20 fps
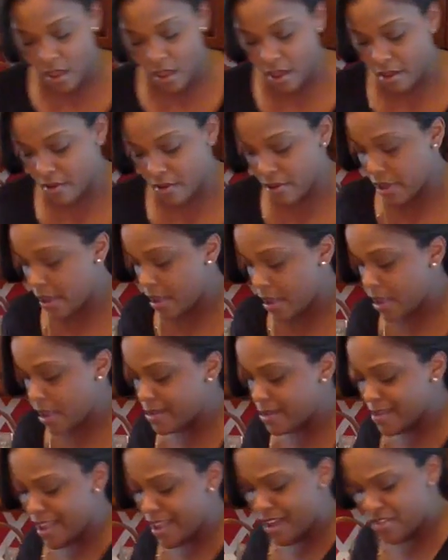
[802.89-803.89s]
Okay,
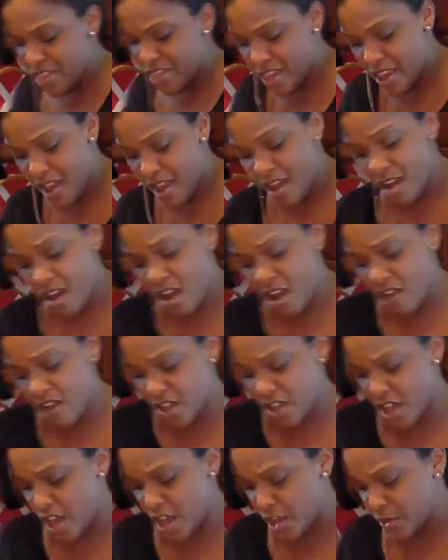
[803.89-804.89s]
now that our
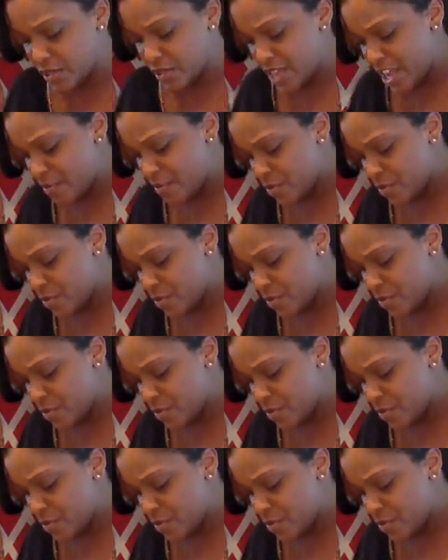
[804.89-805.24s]
avocados have,